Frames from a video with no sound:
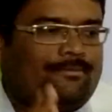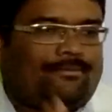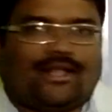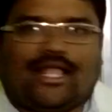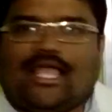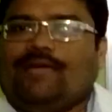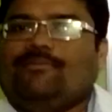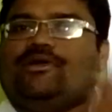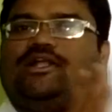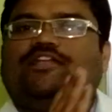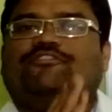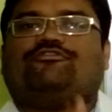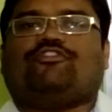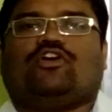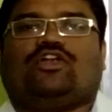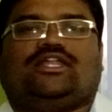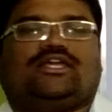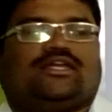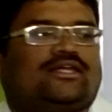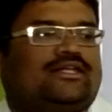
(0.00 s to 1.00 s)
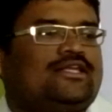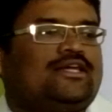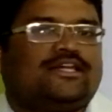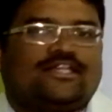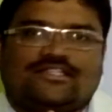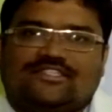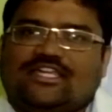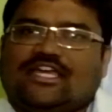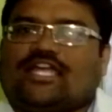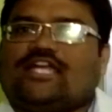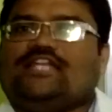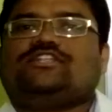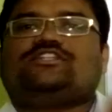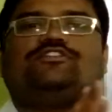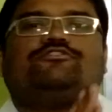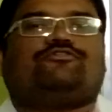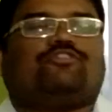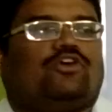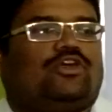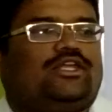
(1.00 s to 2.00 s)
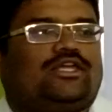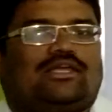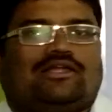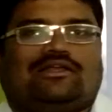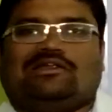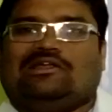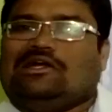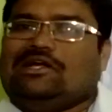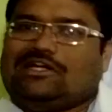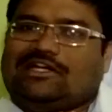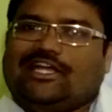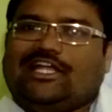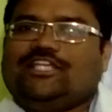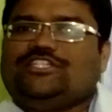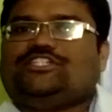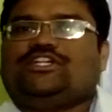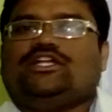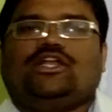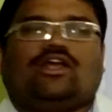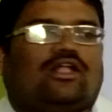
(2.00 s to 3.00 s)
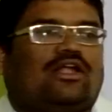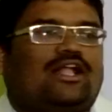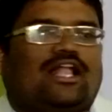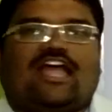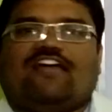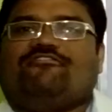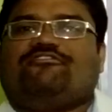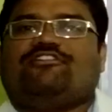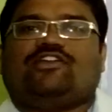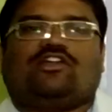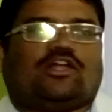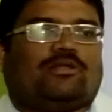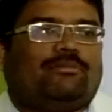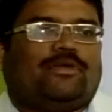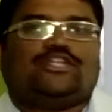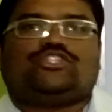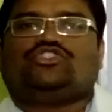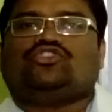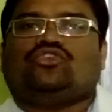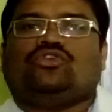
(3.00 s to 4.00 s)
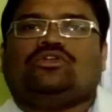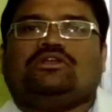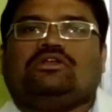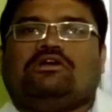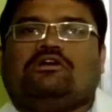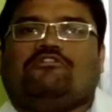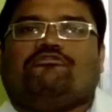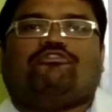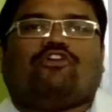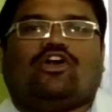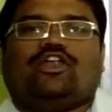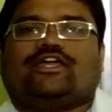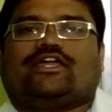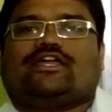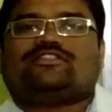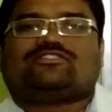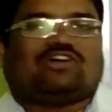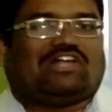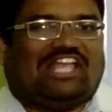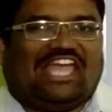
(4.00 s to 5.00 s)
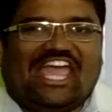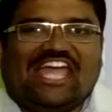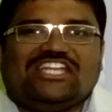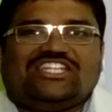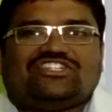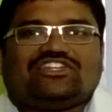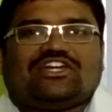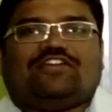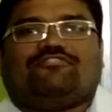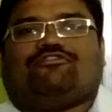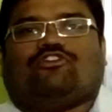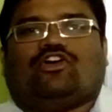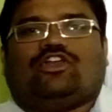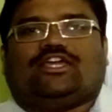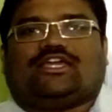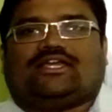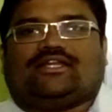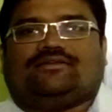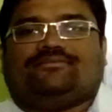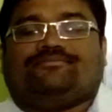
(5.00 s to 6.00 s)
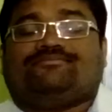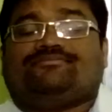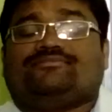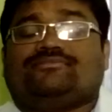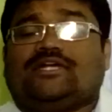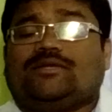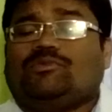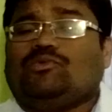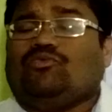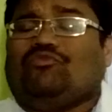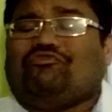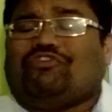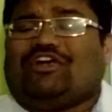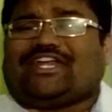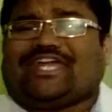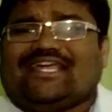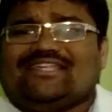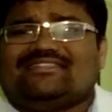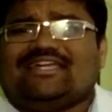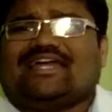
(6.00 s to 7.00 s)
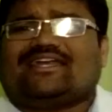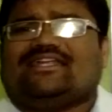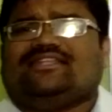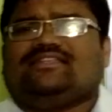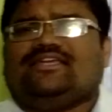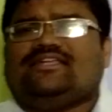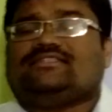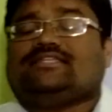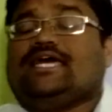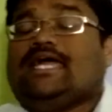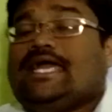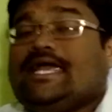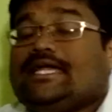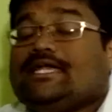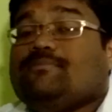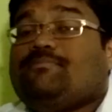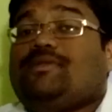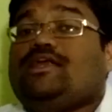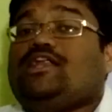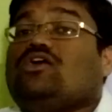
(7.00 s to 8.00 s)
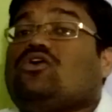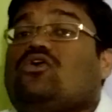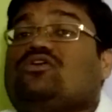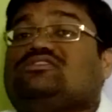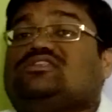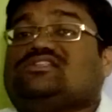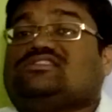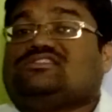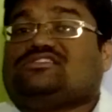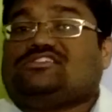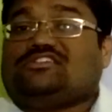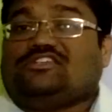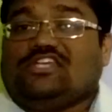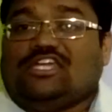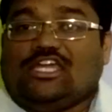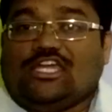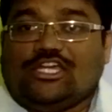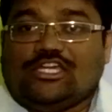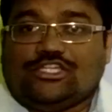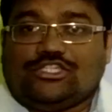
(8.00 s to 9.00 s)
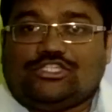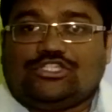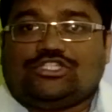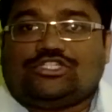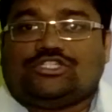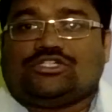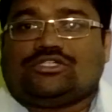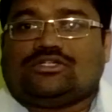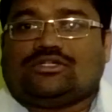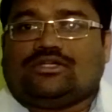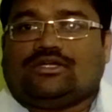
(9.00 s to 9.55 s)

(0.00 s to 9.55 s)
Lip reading: primary follicle, secondary follicle, tertiary or graphene or mature follicles, or atrial follicle. What exactly these? Depending on the stage.